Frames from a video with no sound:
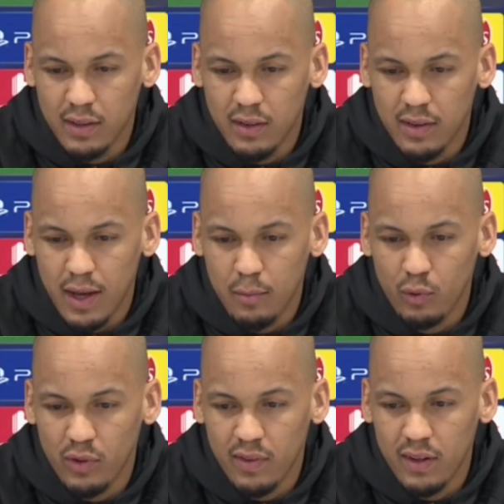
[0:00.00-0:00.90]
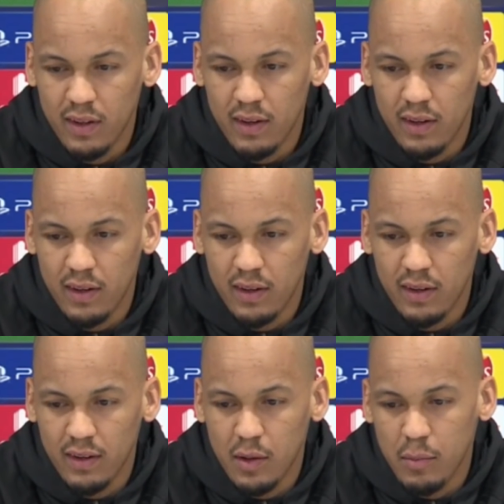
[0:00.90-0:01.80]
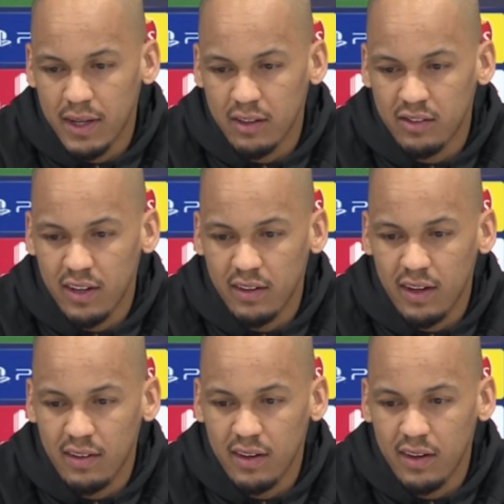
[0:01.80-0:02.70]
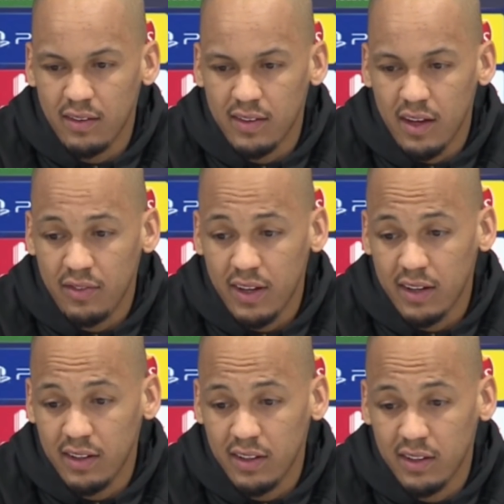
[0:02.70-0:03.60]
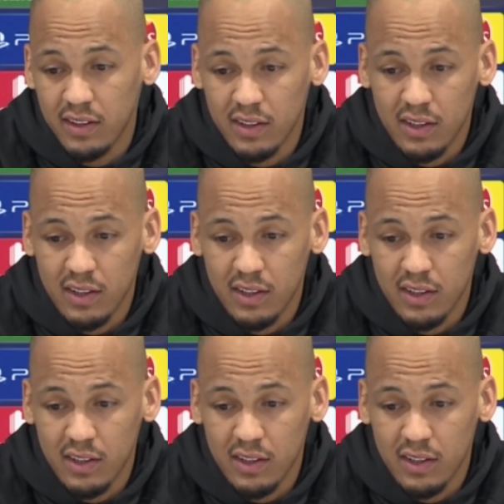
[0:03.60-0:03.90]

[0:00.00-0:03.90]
the time with the manager and the staff technique,